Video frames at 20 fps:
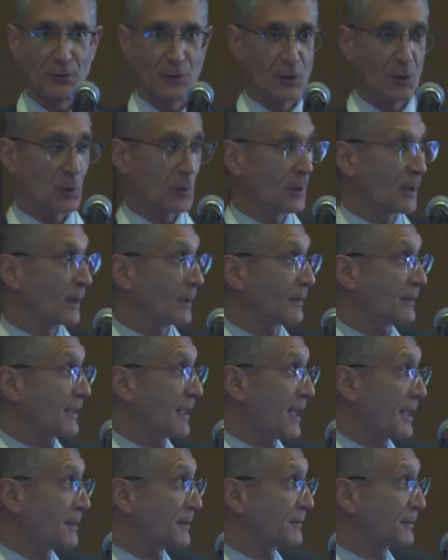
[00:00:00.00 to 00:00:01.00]
know
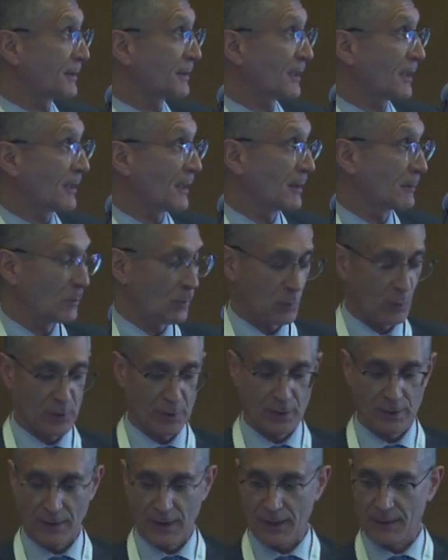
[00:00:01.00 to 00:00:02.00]
Canada,
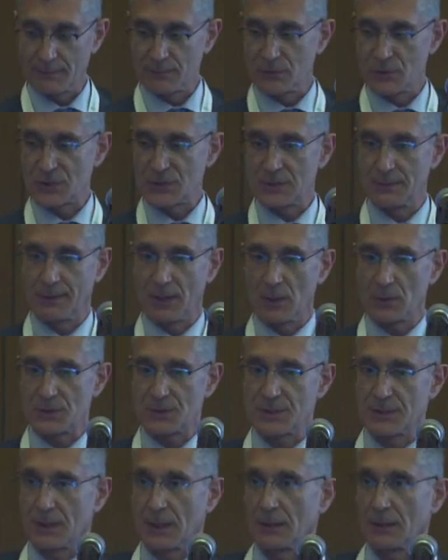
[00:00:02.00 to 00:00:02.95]
we're just about